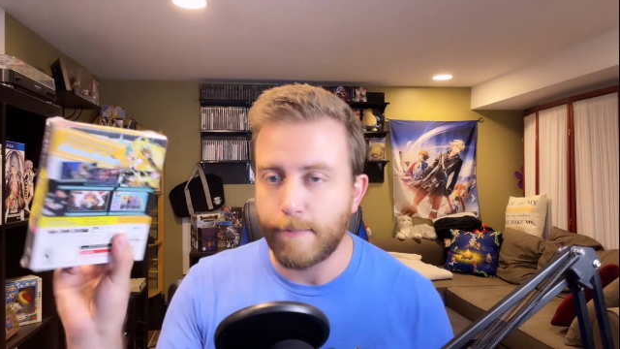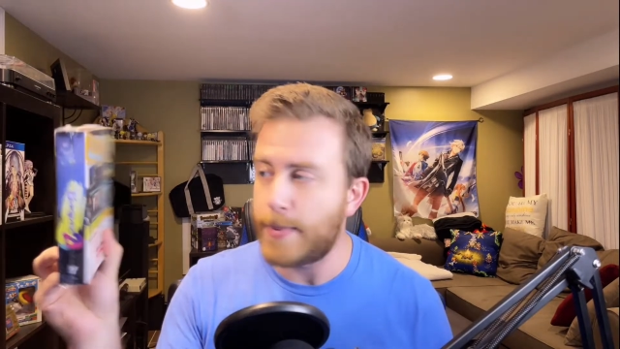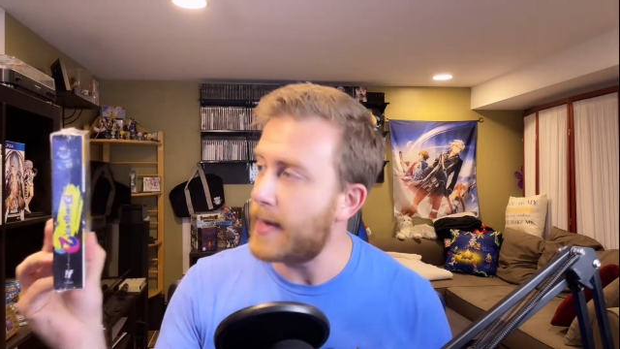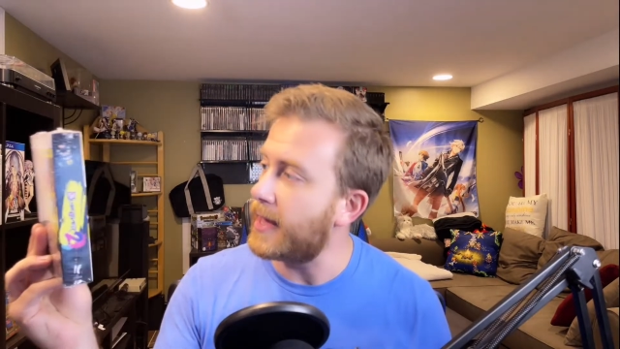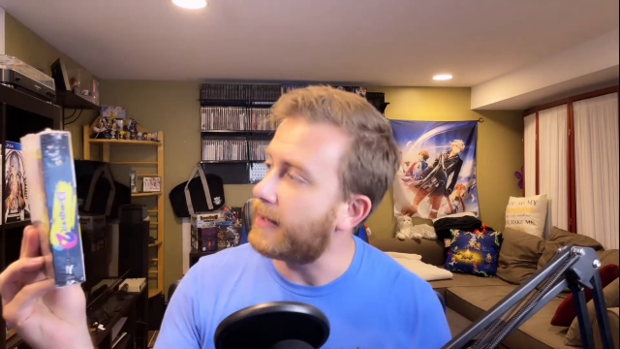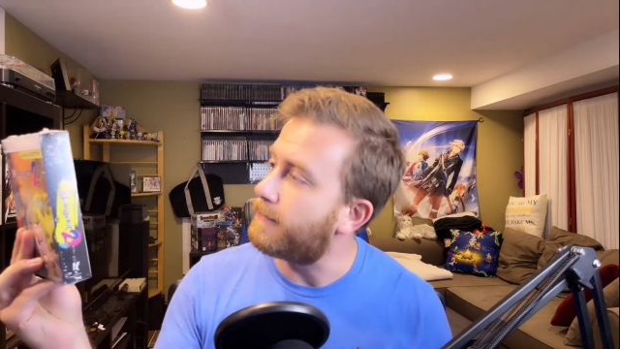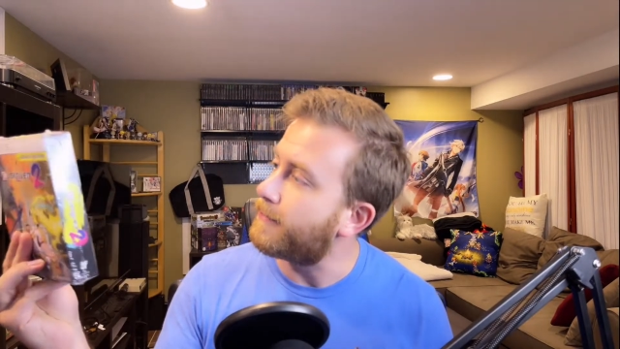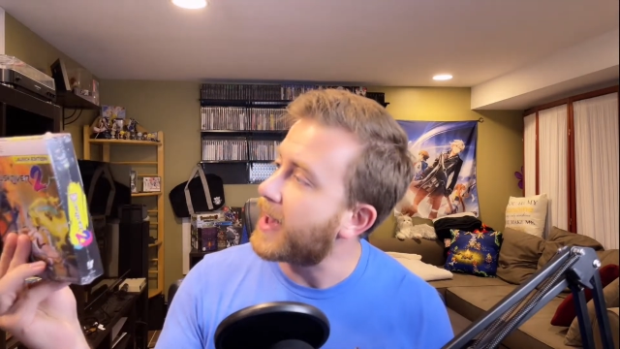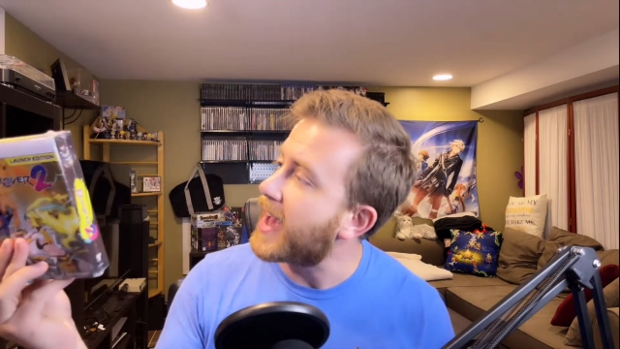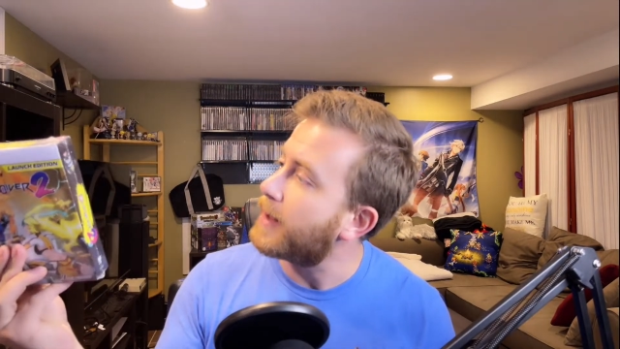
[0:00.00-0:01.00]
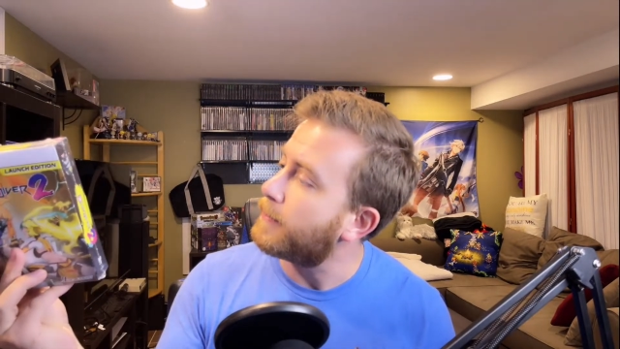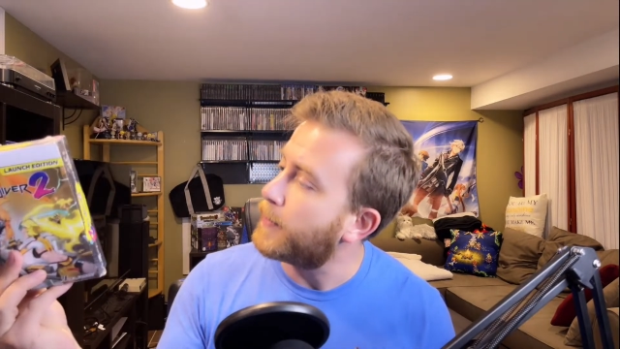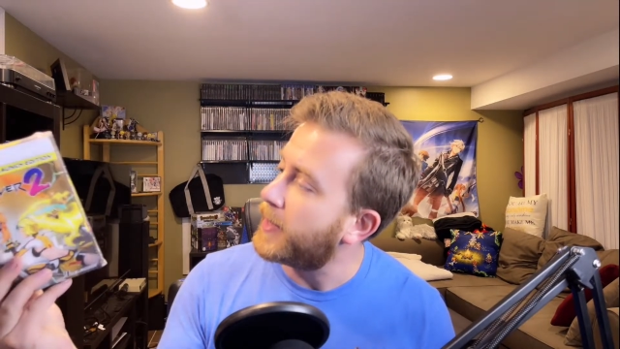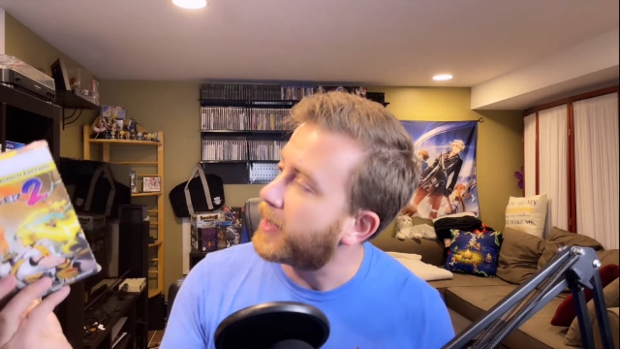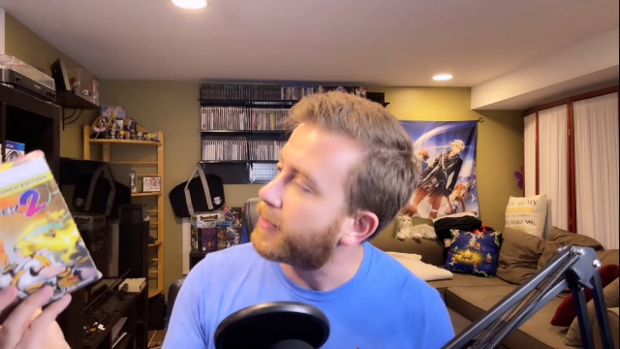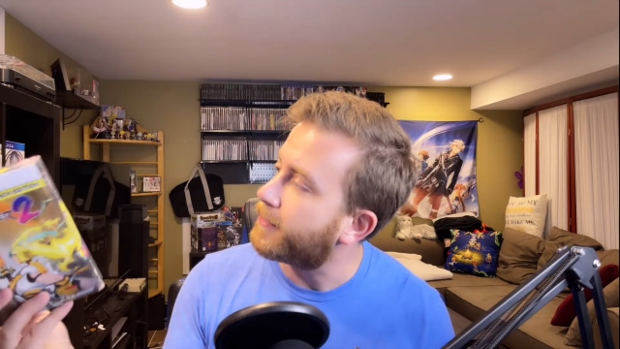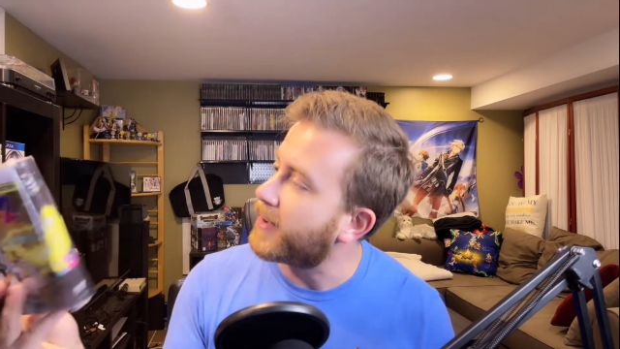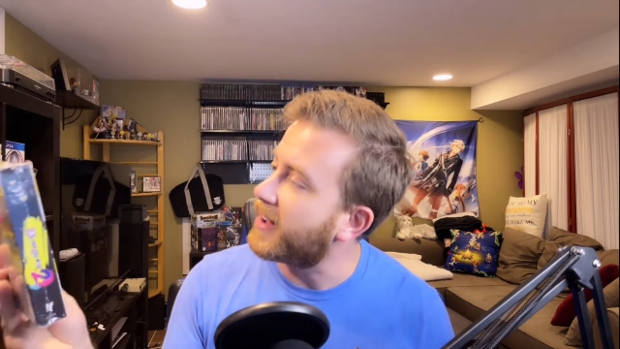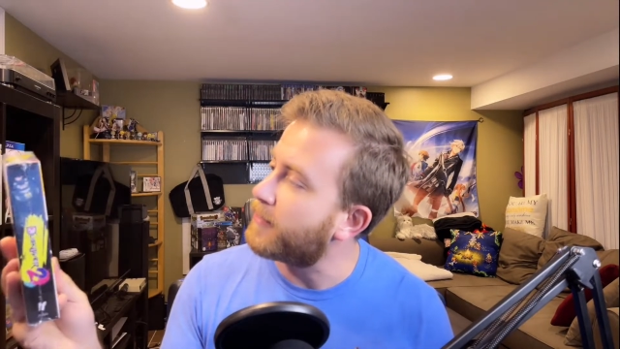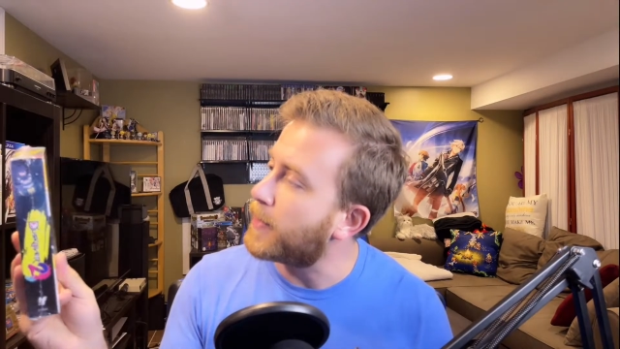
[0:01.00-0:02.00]
big, fat
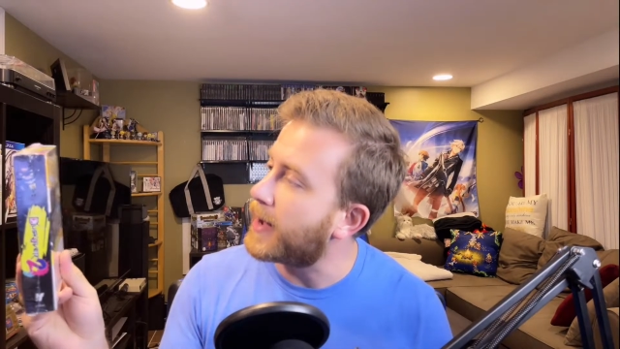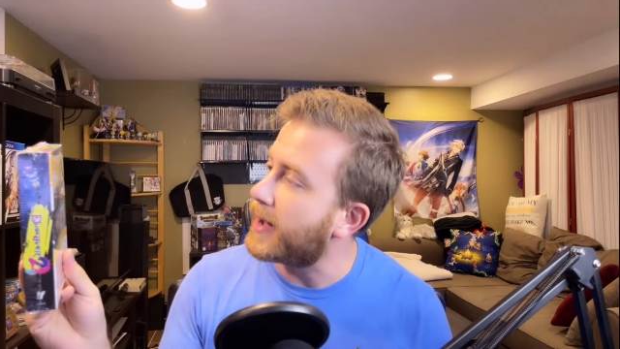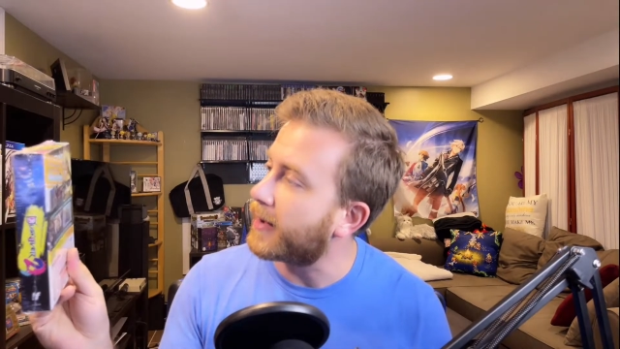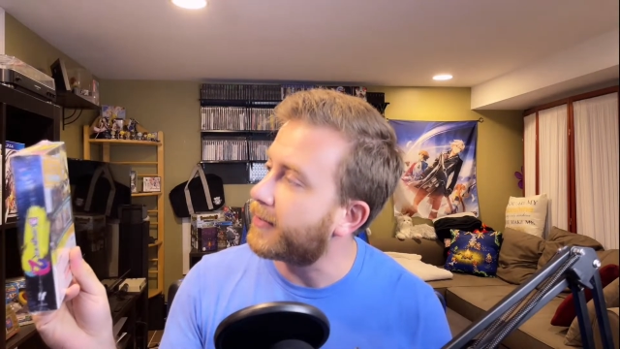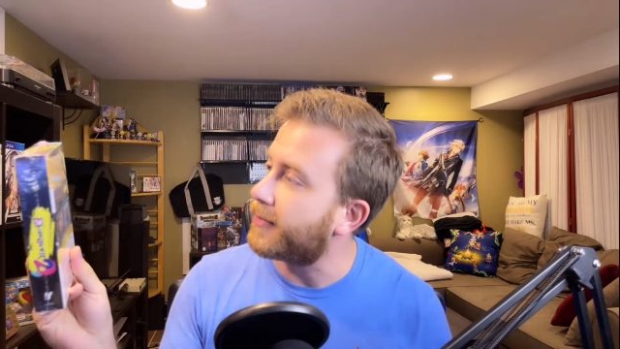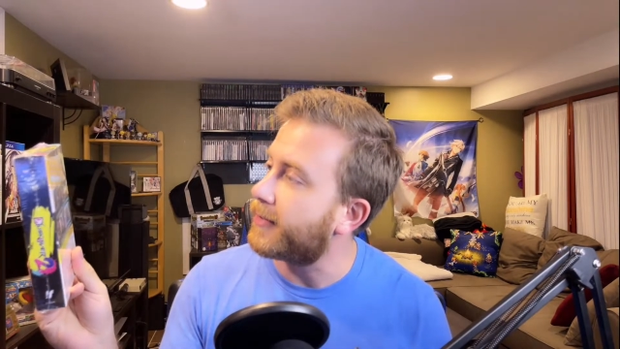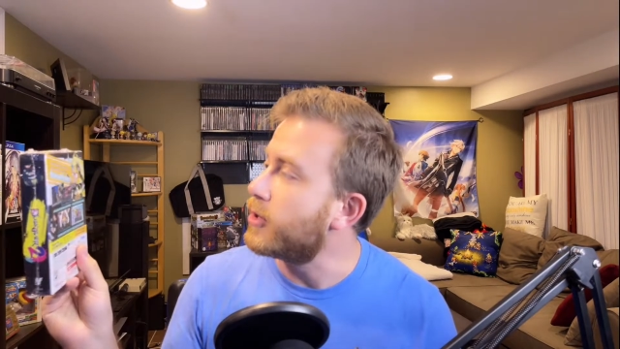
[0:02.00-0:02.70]
PS5 box.